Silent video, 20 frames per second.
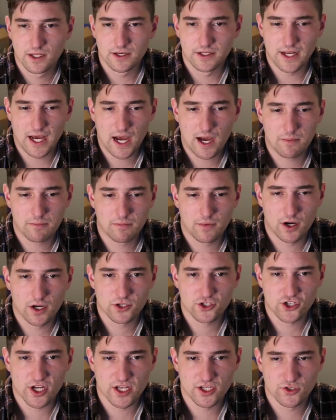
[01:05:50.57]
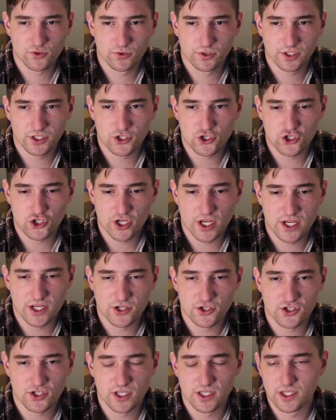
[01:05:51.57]
Not much has really
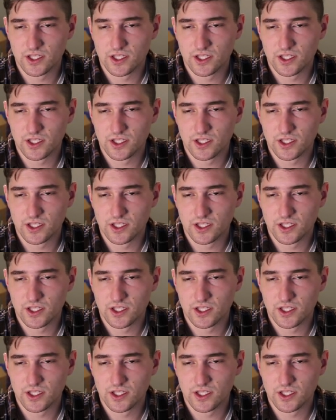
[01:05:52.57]
changed